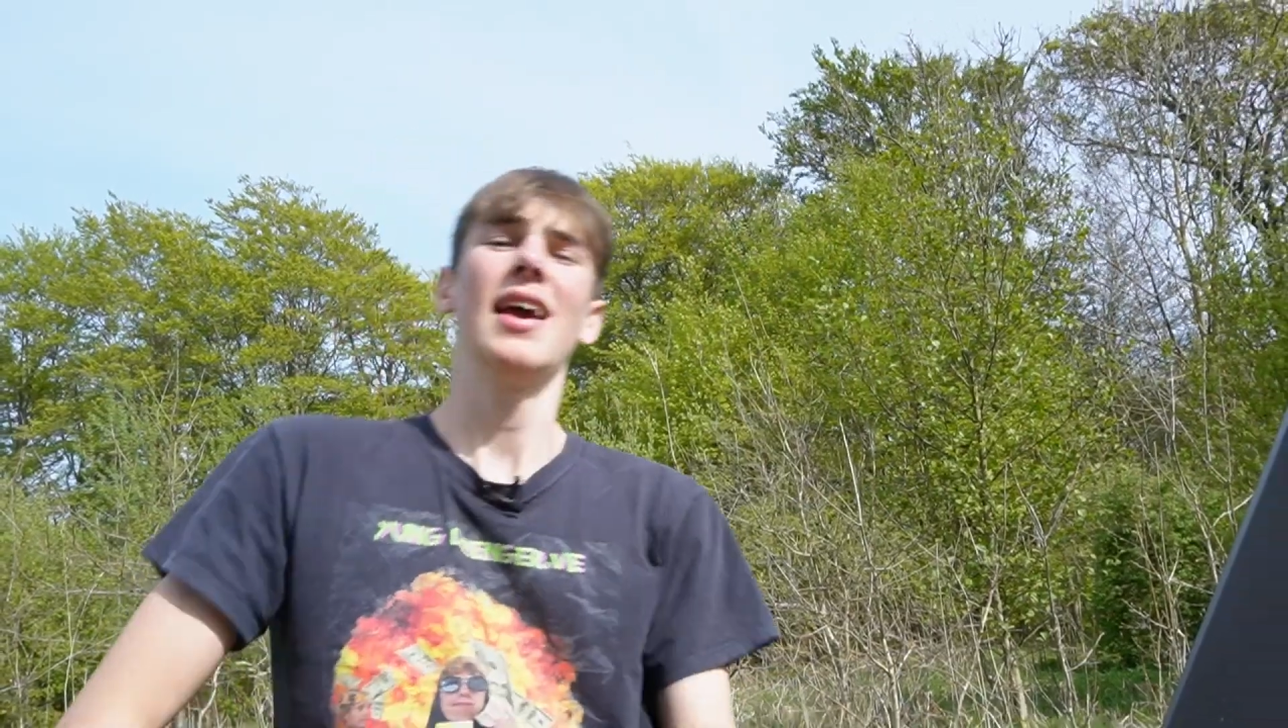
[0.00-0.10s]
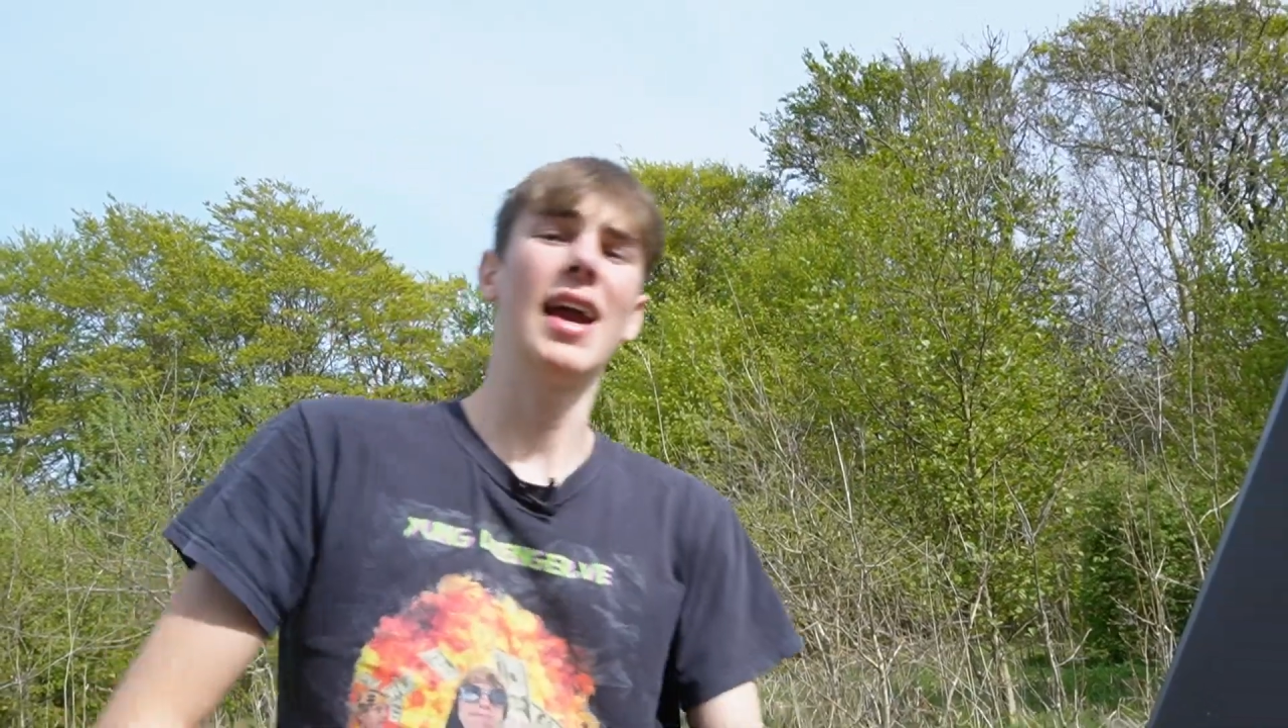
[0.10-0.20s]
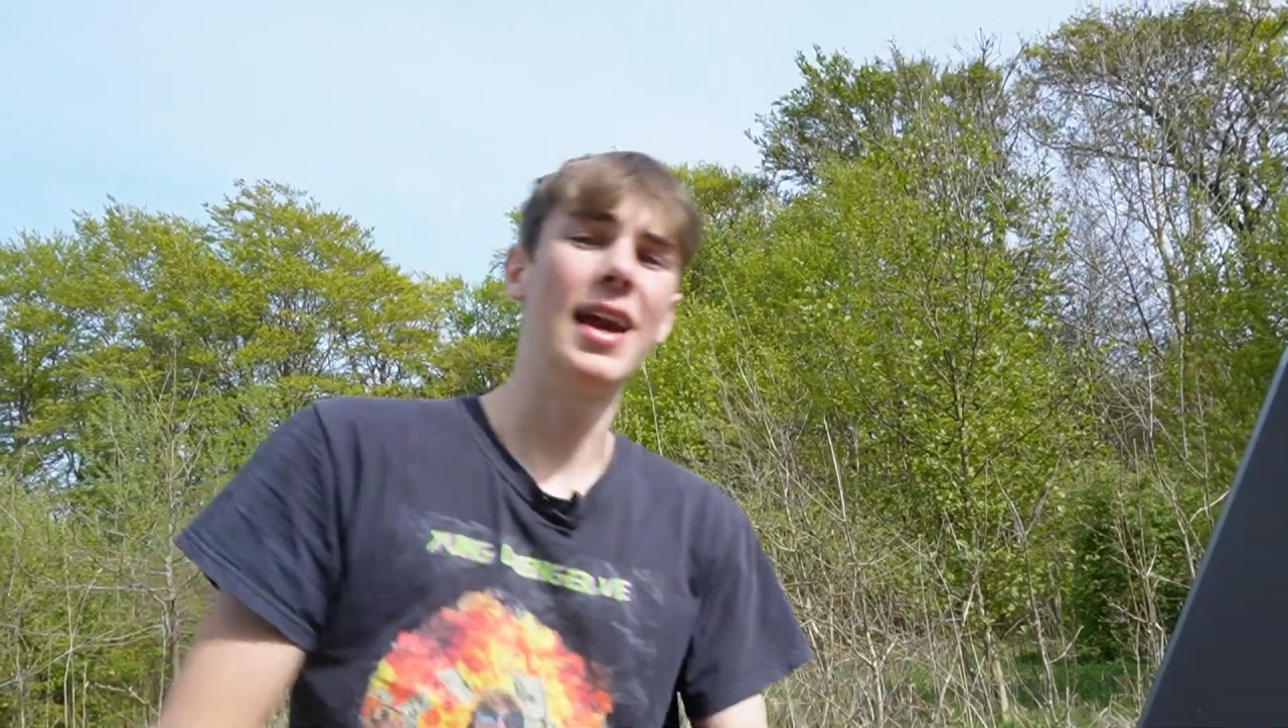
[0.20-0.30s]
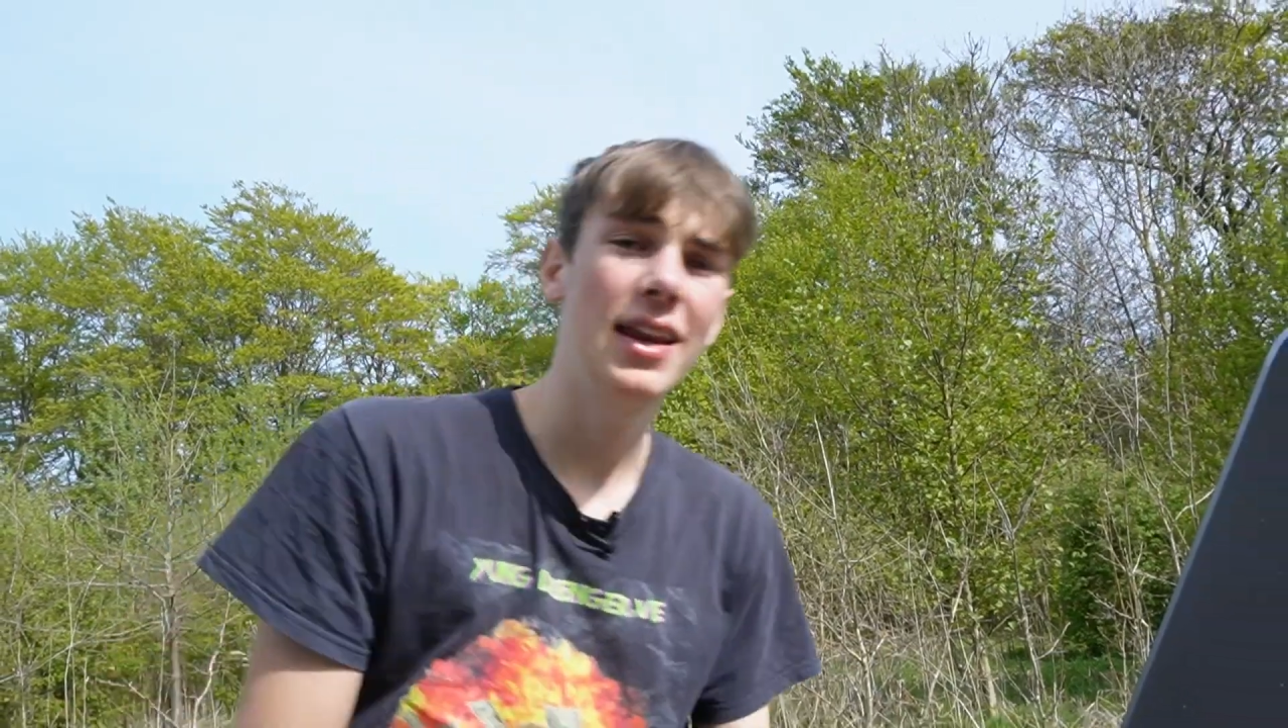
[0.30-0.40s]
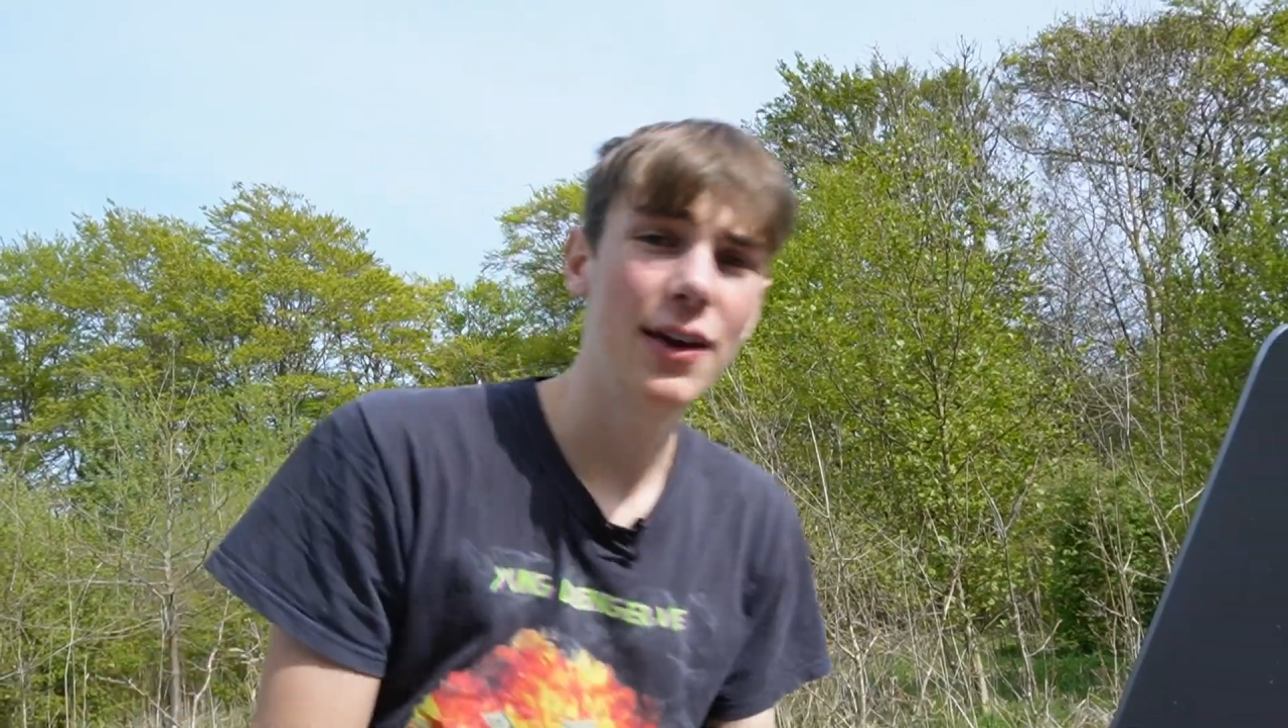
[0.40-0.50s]

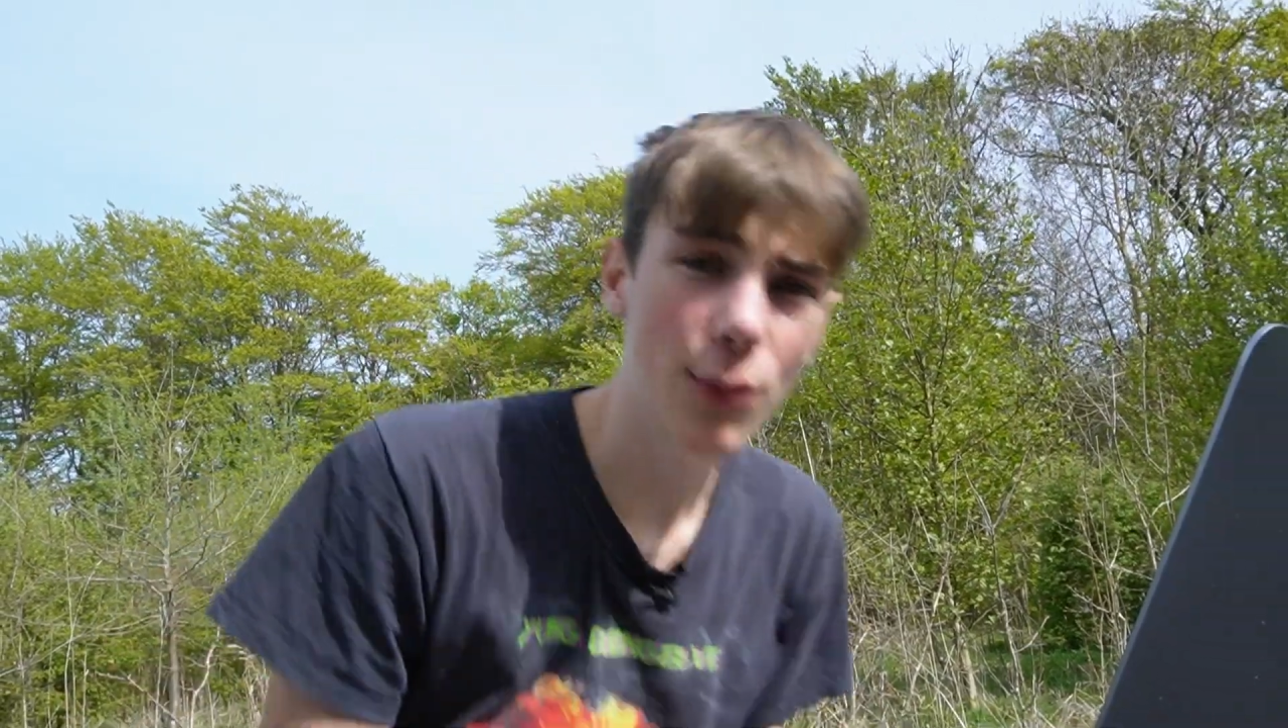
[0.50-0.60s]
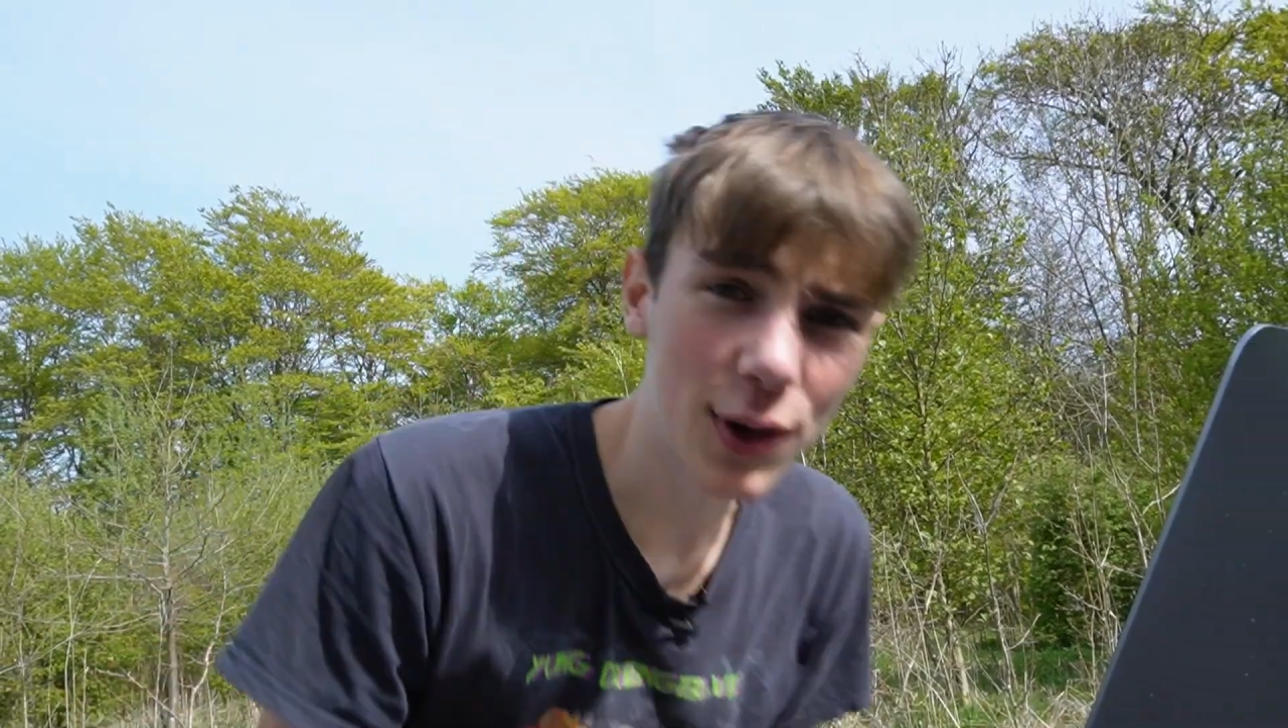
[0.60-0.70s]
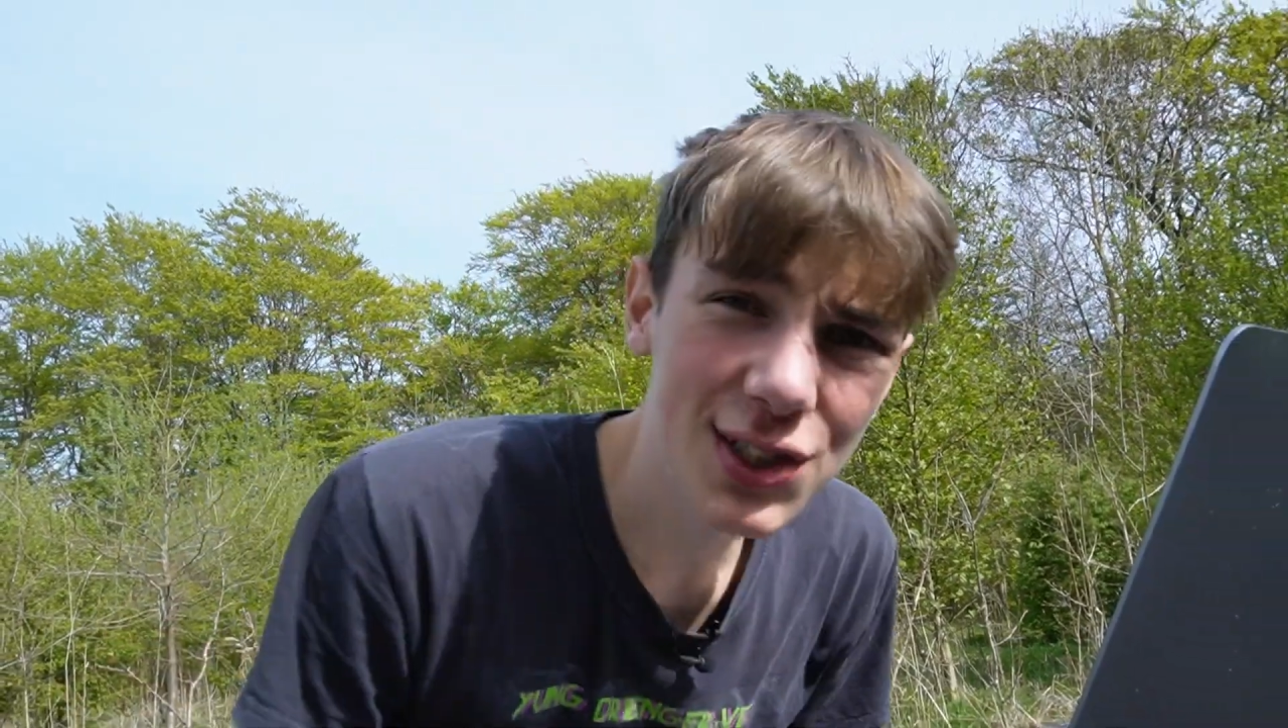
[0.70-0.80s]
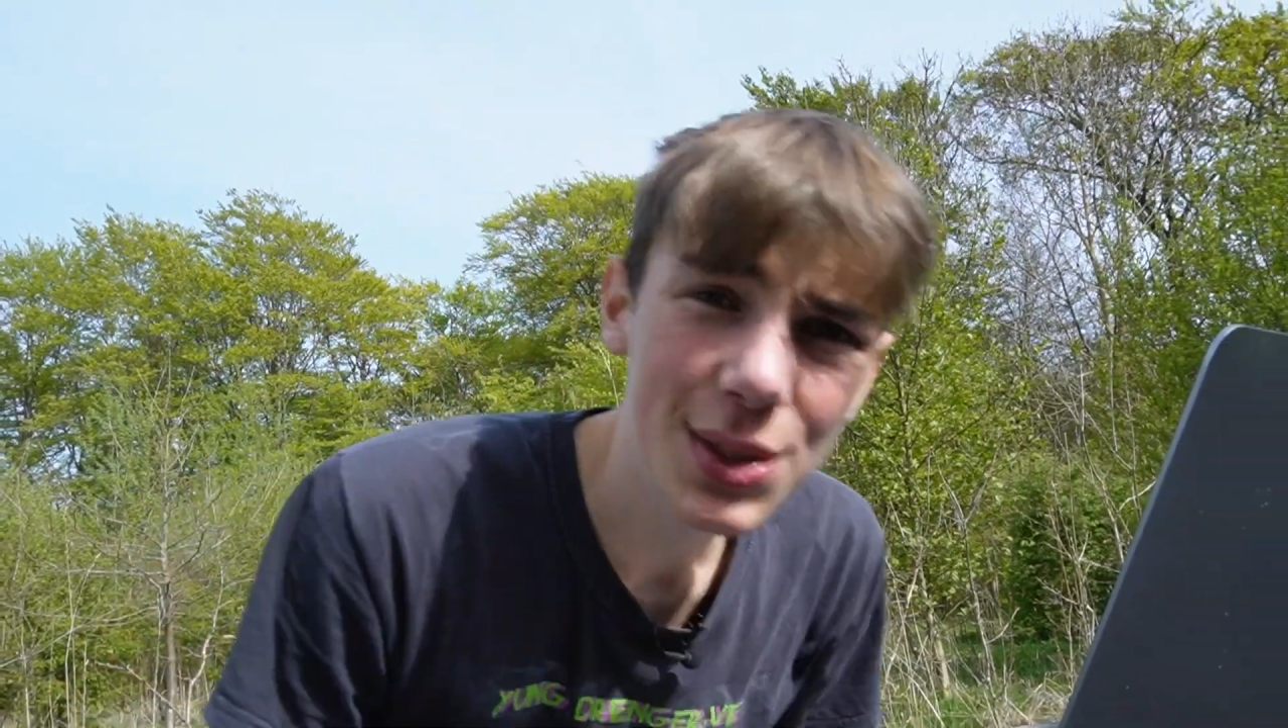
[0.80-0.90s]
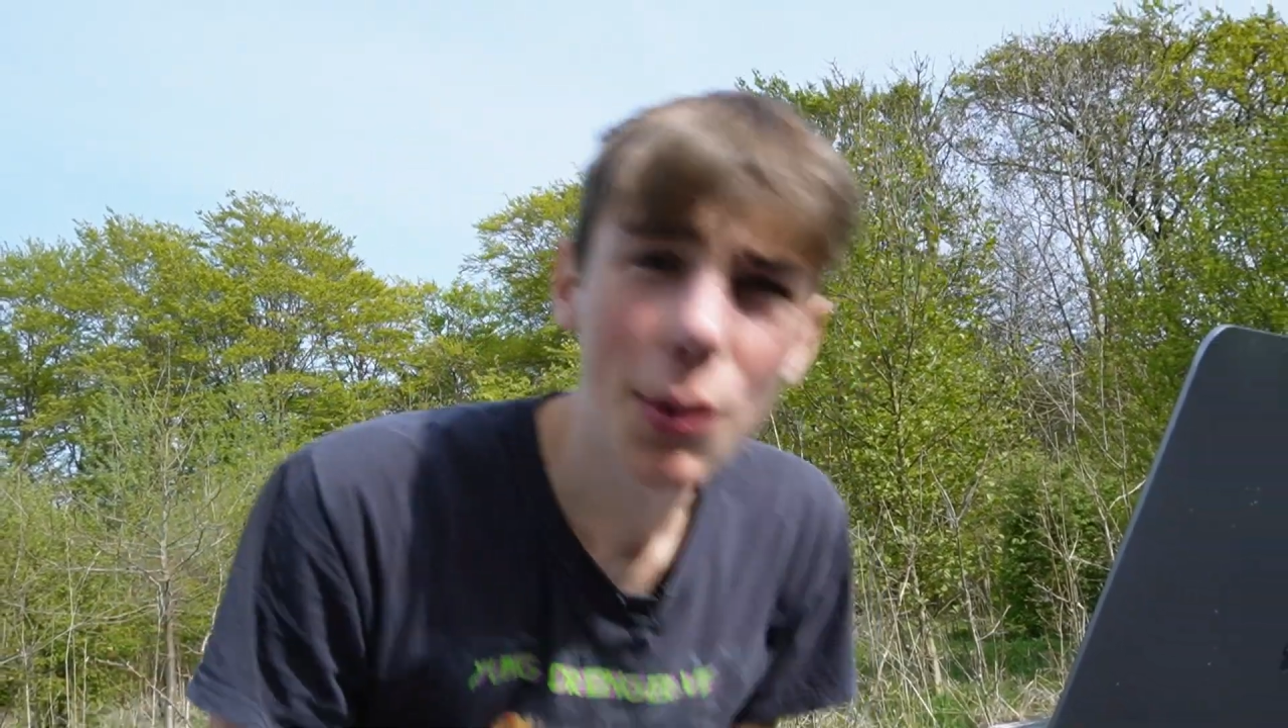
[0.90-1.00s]
and if you want to see